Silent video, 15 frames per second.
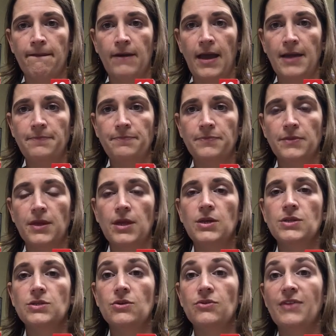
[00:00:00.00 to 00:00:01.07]
Okay,
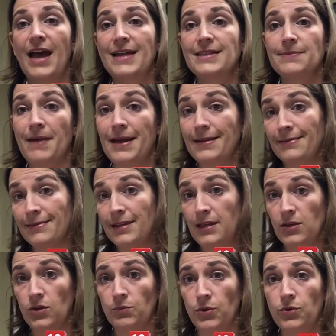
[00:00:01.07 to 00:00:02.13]
so that's my
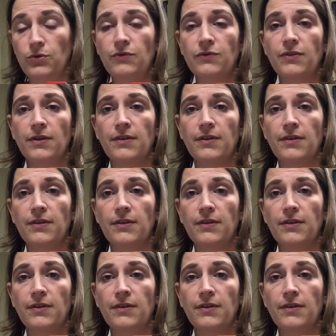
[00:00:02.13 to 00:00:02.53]
legal move